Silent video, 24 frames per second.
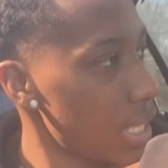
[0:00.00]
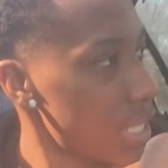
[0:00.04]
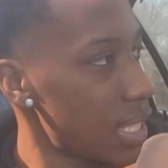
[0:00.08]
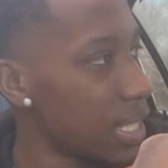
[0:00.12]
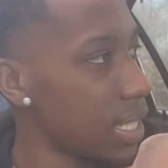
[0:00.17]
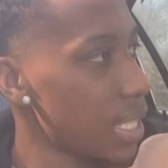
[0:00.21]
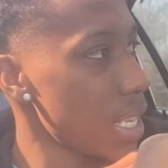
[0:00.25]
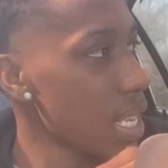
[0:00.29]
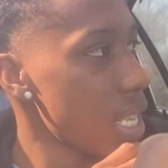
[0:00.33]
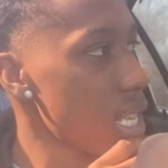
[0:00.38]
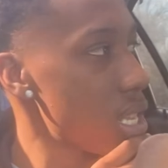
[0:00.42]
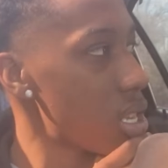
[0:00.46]

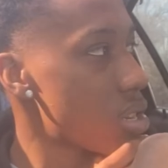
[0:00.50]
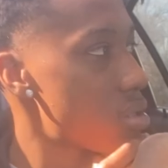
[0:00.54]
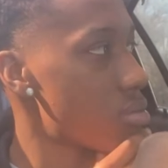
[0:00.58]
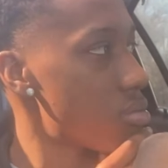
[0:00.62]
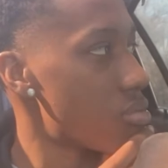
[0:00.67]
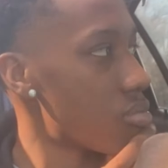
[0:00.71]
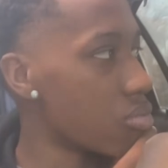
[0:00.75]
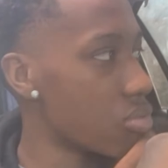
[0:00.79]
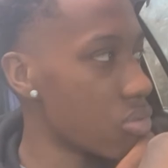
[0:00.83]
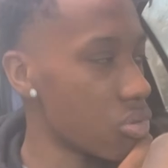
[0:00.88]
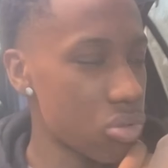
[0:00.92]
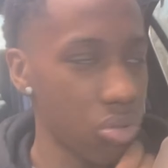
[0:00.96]
chill.
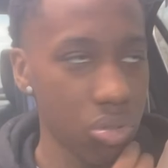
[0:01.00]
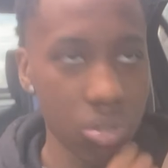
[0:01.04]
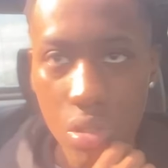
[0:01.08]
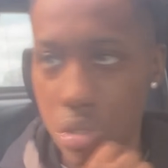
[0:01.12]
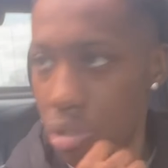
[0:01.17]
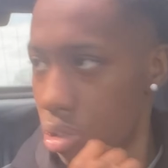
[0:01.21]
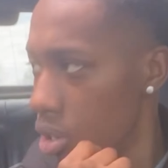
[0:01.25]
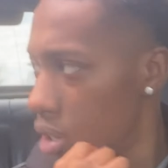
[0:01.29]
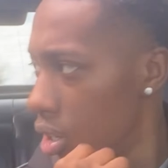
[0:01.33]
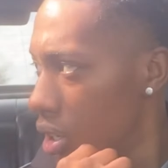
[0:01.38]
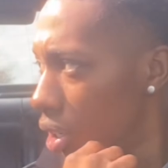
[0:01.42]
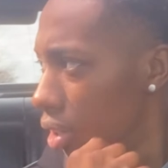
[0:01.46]

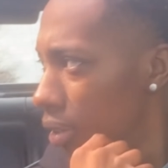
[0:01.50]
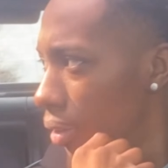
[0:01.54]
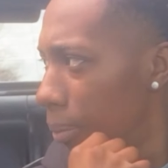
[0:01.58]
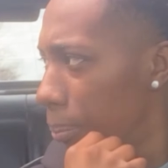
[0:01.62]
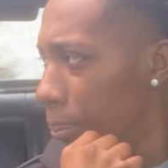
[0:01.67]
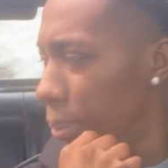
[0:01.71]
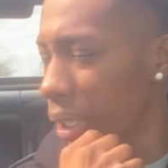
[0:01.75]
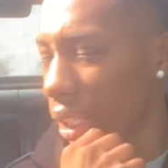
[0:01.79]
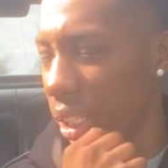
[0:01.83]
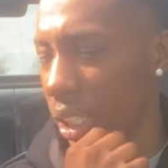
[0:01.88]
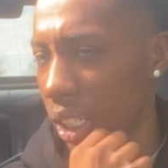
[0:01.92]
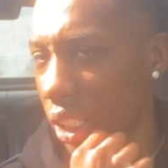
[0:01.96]

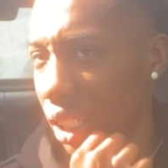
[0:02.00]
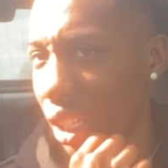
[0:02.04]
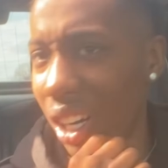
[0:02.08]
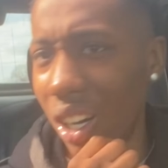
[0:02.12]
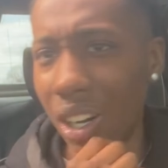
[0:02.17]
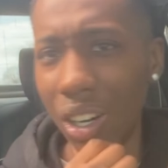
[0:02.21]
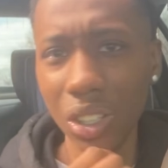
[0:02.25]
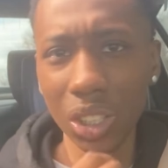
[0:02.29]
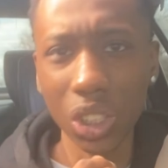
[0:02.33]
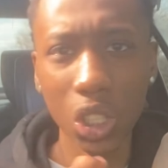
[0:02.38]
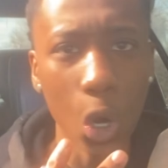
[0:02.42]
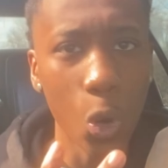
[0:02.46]
But I
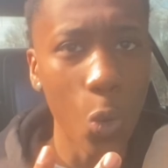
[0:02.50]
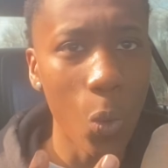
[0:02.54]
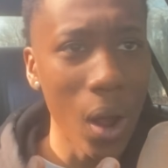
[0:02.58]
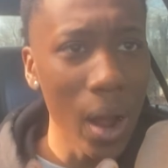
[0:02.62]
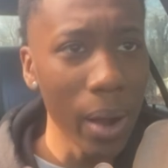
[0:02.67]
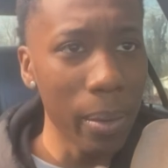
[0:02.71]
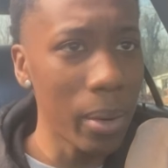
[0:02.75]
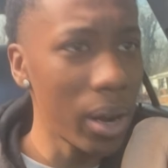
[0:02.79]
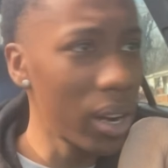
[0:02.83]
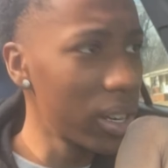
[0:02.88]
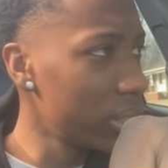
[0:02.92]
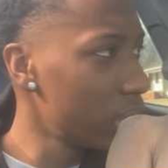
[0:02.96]
don't know why
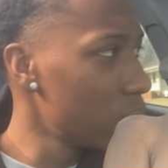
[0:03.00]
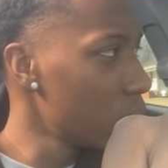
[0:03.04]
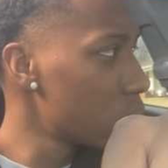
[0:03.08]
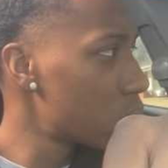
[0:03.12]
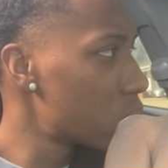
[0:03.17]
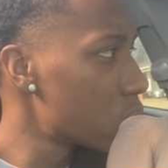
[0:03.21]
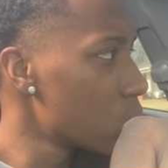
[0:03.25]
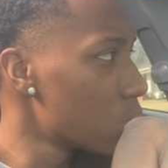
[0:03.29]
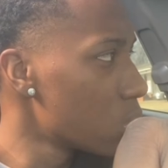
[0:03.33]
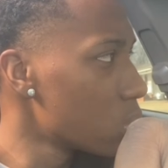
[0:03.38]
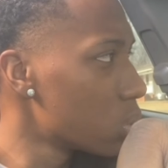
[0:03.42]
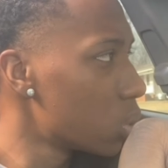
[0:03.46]
my
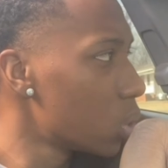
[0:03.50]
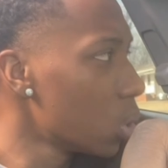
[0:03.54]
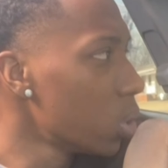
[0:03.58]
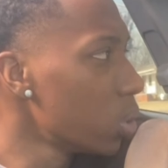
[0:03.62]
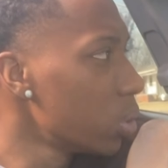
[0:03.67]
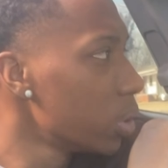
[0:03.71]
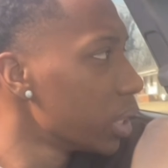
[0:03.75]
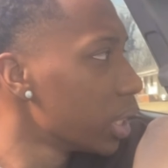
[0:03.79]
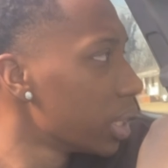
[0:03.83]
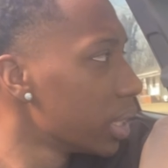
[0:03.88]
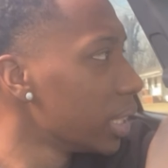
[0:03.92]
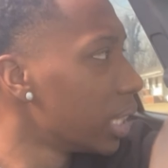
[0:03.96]
YouTube
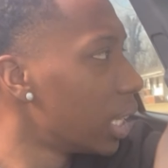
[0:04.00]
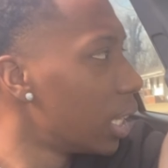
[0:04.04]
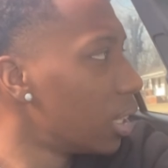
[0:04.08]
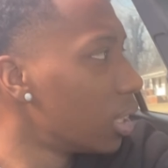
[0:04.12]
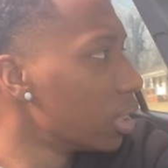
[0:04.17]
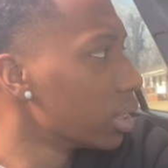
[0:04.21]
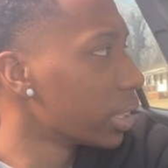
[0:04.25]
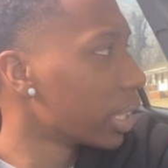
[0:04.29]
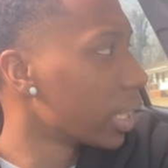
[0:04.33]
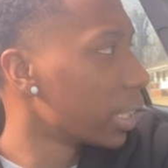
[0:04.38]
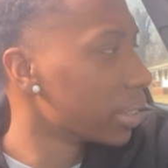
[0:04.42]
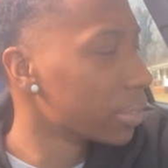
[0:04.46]
doing it,
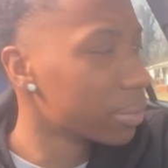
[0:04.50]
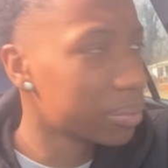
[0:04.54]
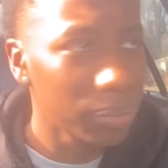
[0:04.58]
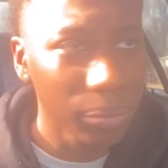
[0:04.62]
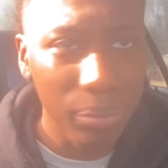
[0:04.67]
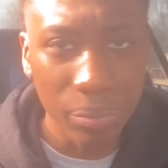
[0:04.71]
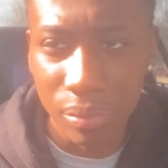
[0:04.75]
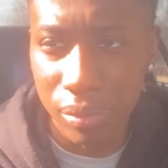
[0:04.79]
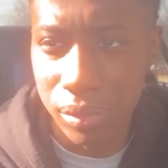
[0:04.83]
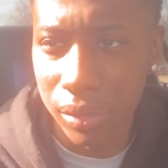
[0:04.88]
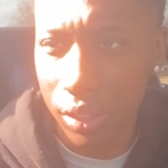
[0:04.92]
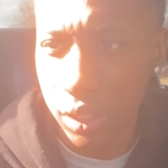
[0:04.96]
y'all. Like
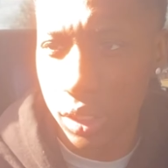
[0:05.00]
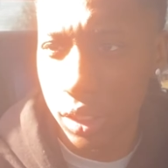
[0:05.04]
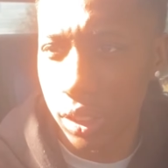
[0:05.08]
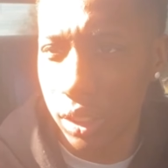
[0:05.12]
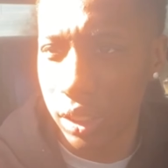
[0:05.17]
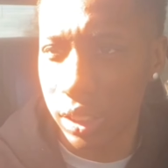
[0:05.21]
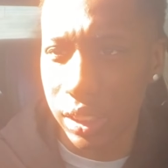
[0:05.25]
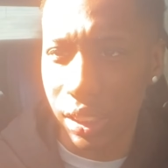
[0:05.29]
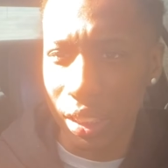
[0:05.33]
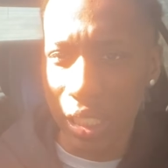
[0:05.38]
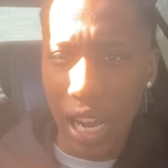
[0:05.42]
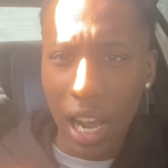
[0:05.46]

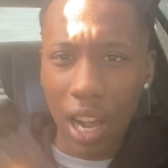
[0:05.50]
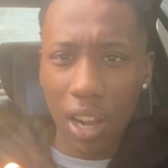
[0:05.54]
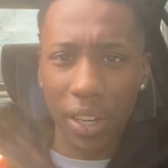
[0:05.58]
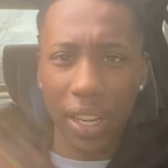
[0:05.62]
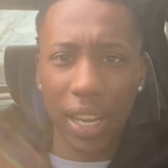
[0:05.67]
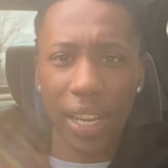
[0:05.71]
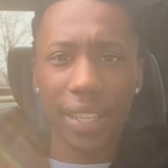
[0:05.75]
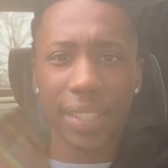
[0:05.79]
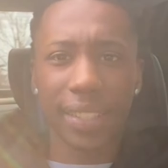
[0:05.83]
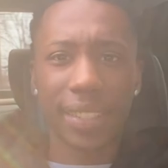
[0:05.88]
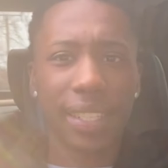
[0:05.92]
y'all can't